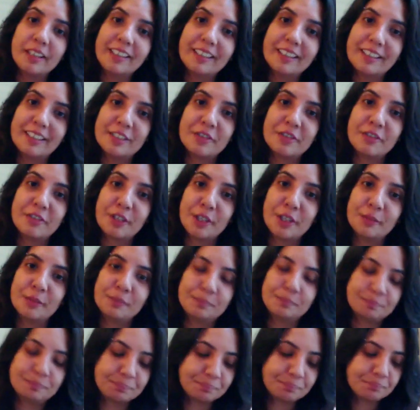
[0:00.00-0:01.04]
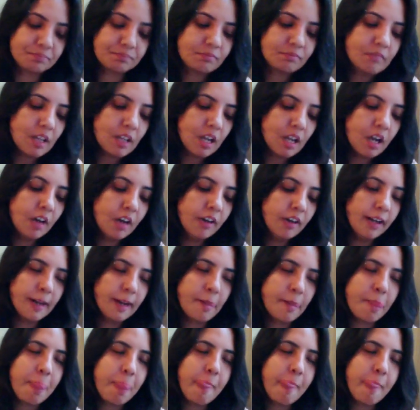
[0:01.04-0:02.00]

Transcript: this for you. All right.